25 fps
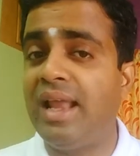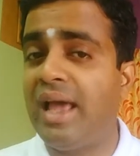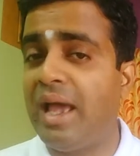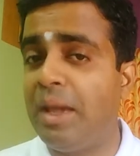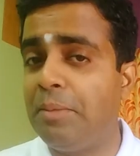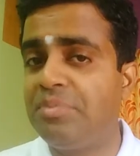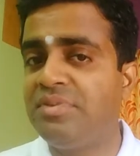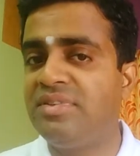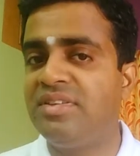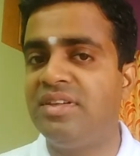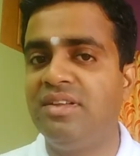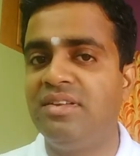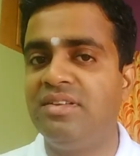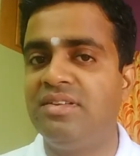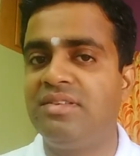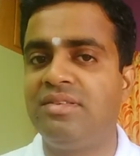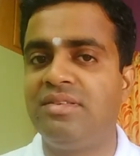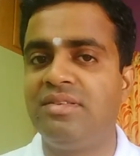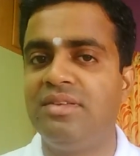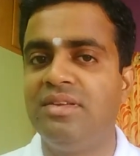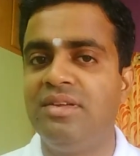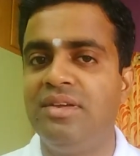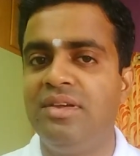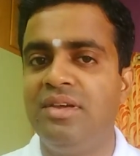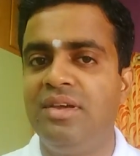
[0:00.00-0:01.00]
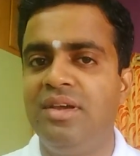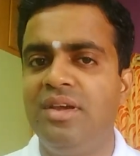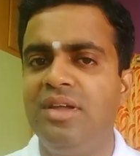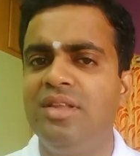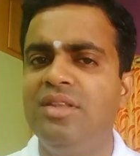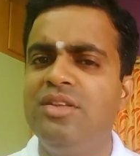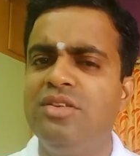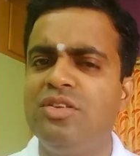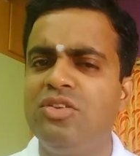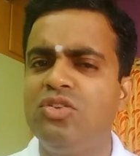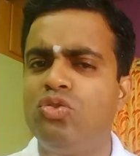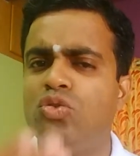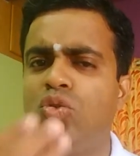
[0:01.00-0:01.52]
absence,
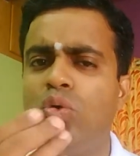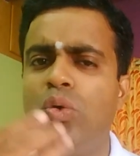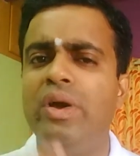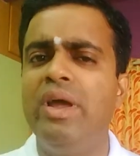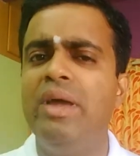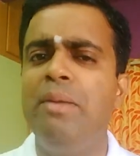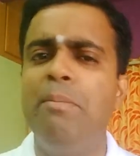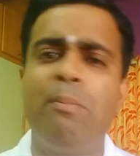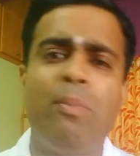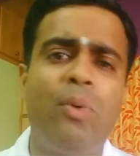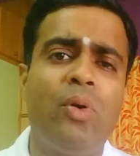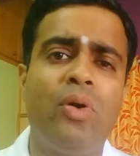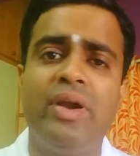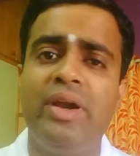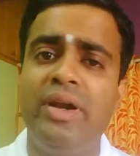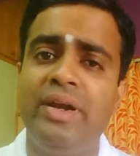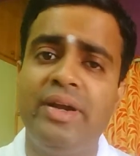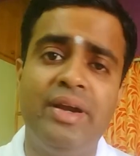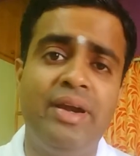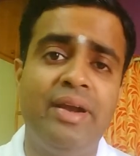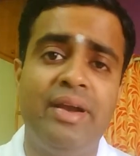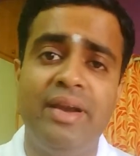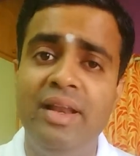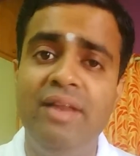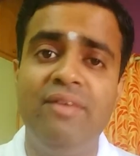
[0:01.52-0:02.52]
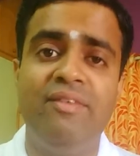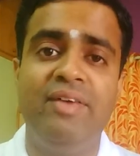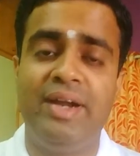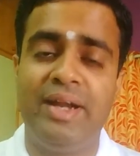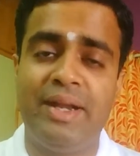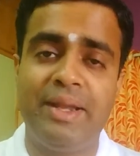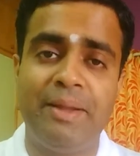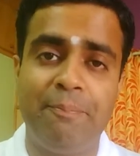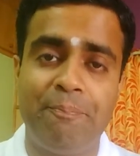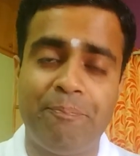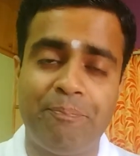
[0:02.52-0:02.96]
this is so important and relevant.